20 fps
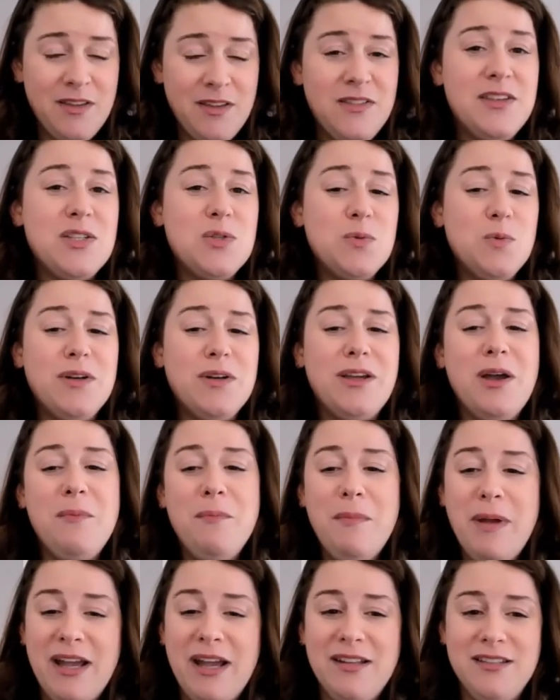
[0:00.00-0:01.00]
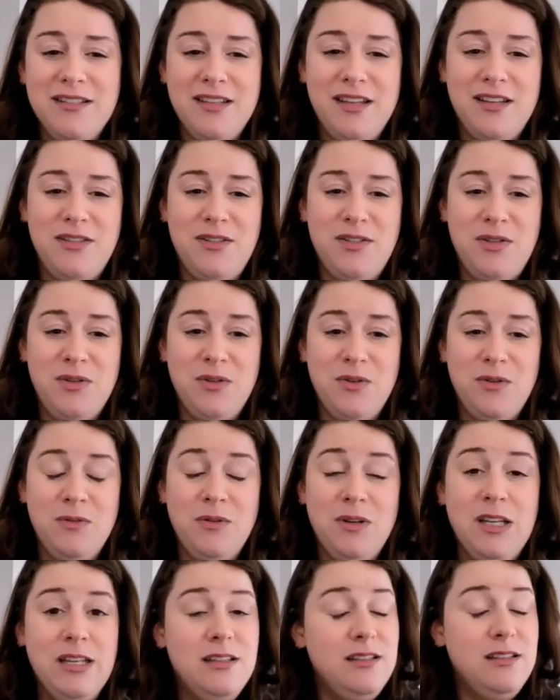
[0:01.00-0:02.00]
this one commands us
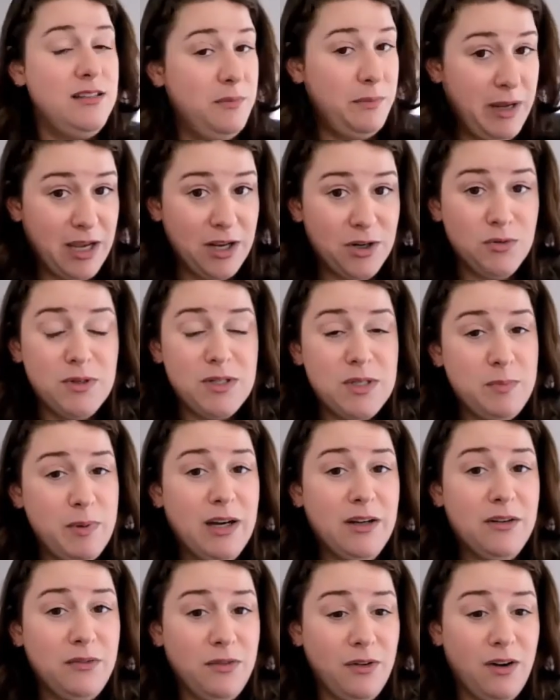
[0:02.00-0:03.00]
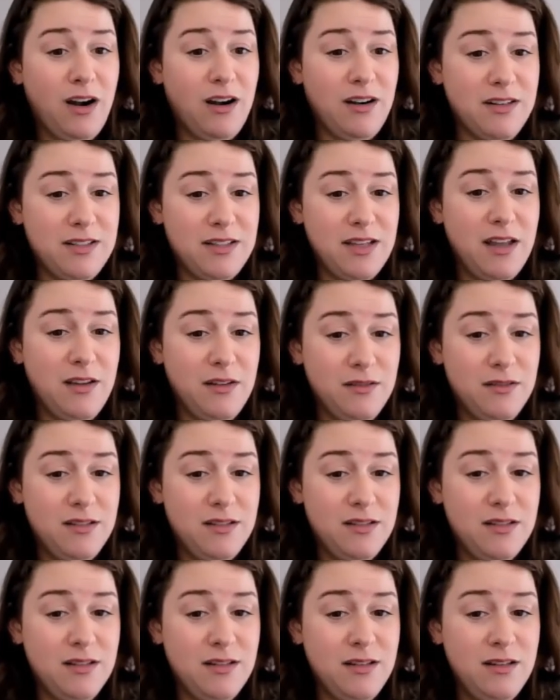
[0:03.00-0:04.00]
to demand respect for
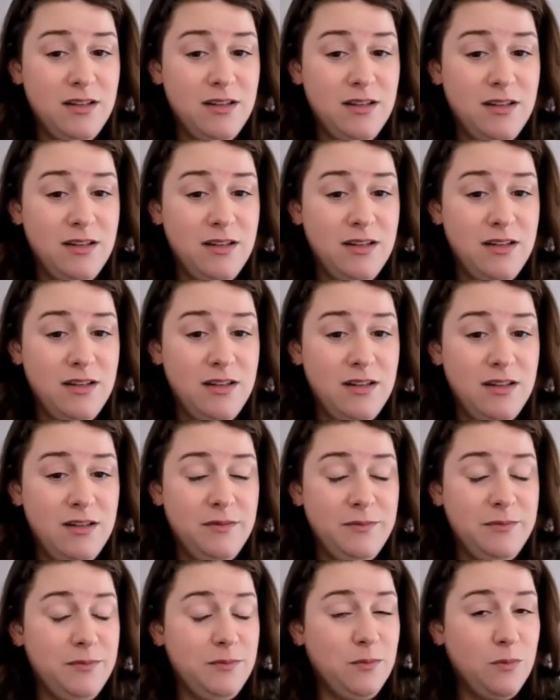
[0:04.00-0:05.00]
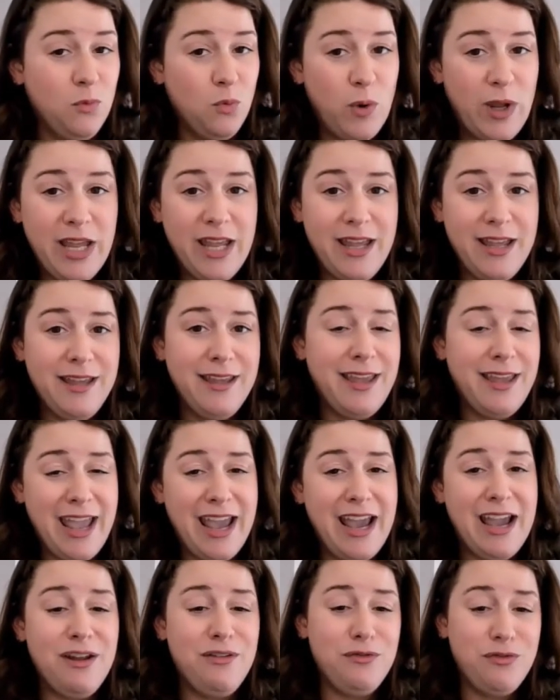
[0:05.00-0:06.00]
ourselves. We
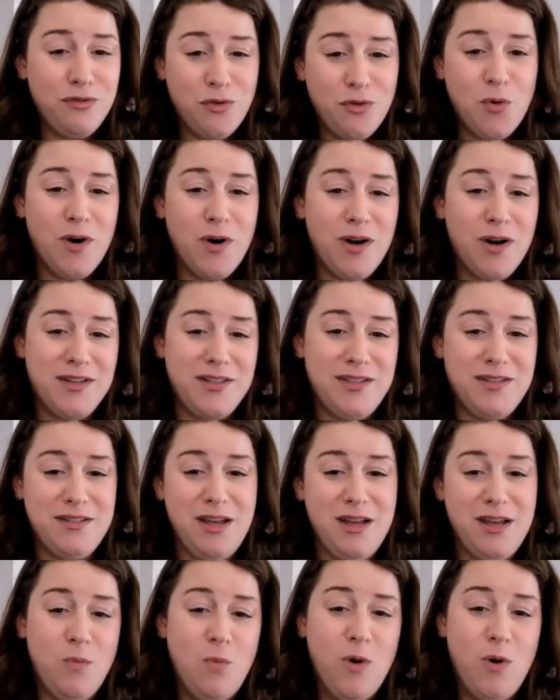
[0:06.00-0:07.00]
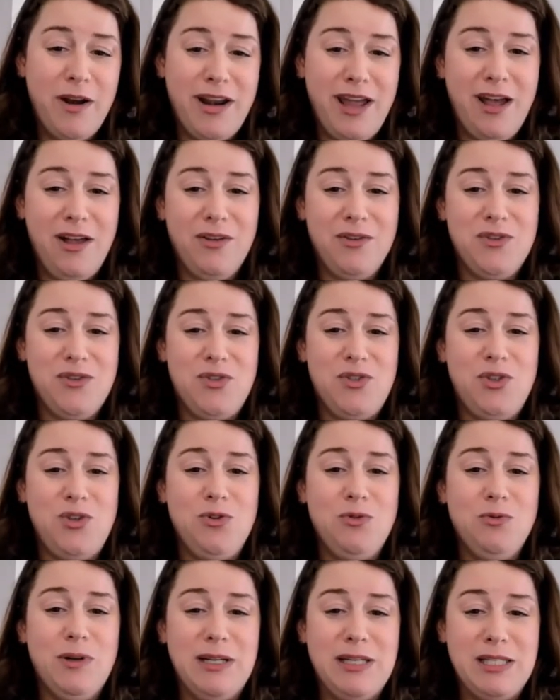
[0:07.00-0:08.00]
can't force someone else
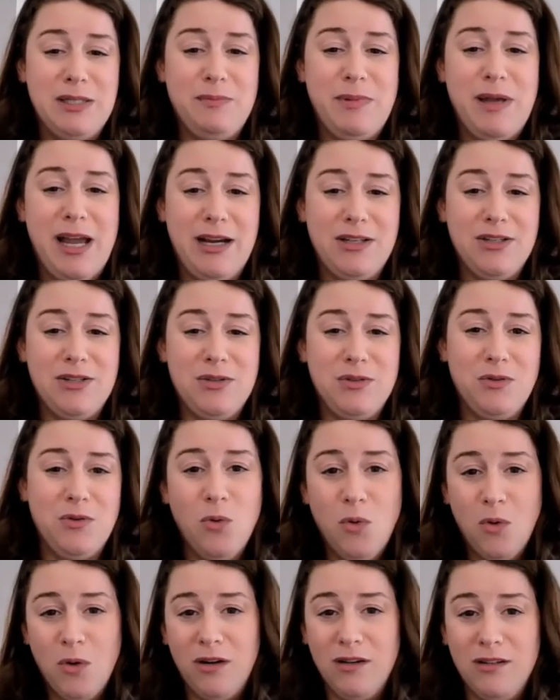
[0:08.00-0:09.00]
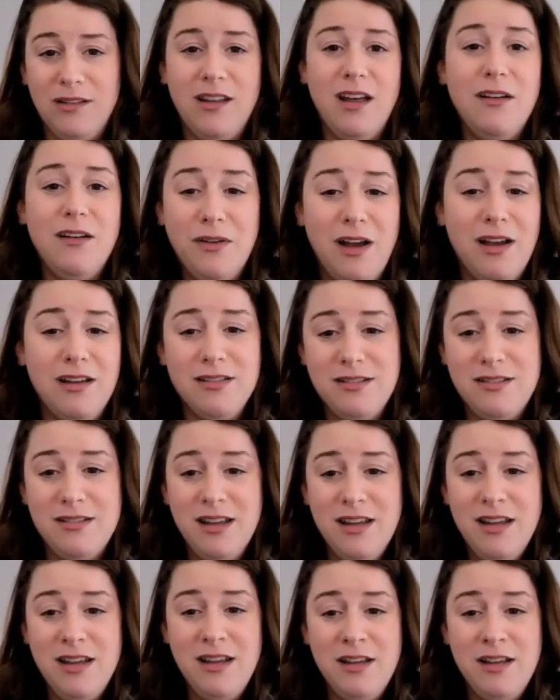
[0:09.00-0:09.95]
to respect or love us,